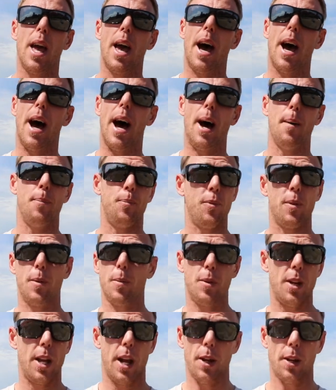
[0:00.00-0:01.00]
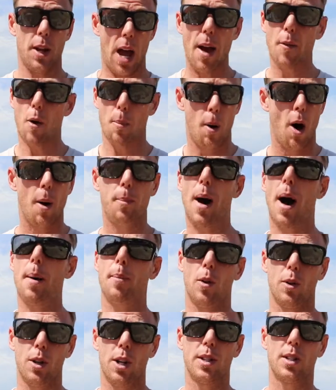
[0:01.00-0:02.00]
You have a pop-up
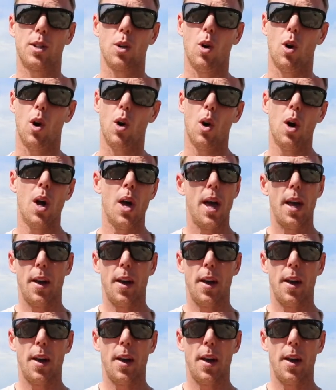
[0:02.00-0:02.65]
on your store,